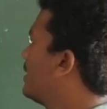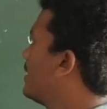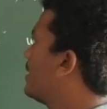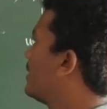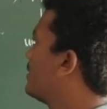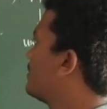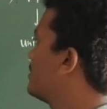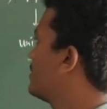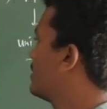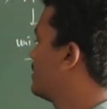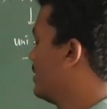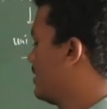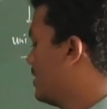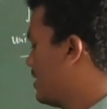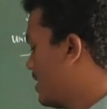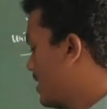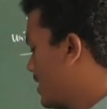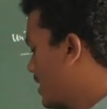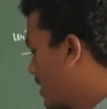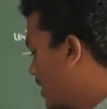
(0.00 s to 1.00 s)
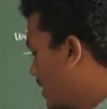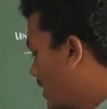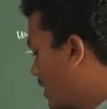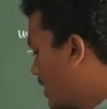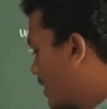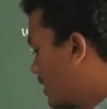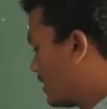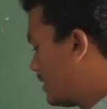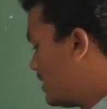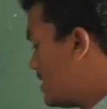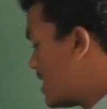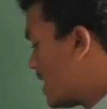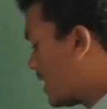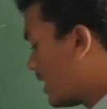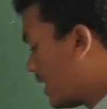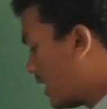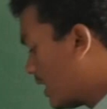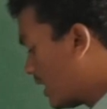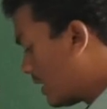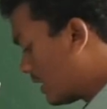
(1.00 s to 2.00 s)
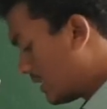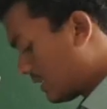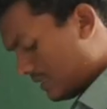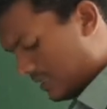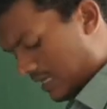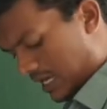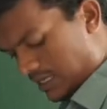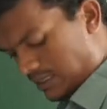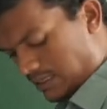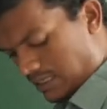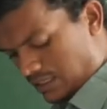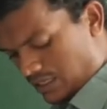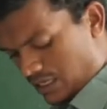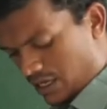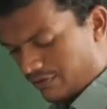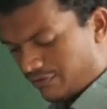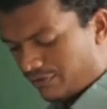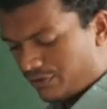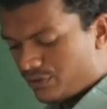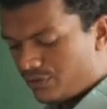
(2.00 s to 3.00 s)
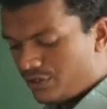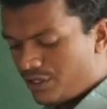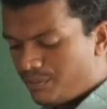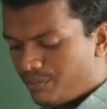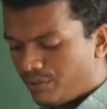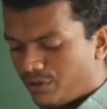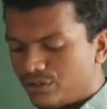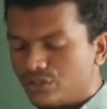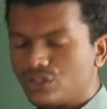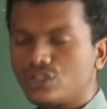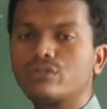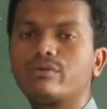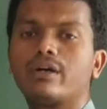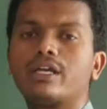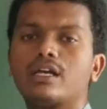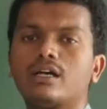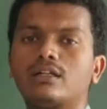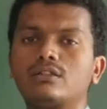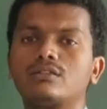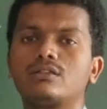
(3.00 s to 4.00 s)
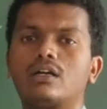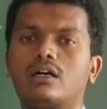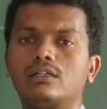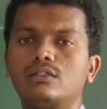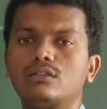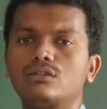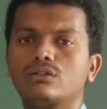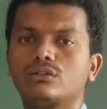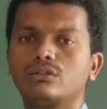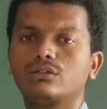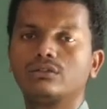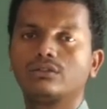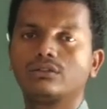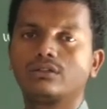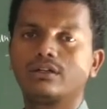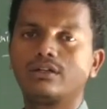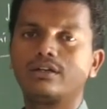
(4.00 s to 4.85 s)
ions, the sizes of unipositive ions also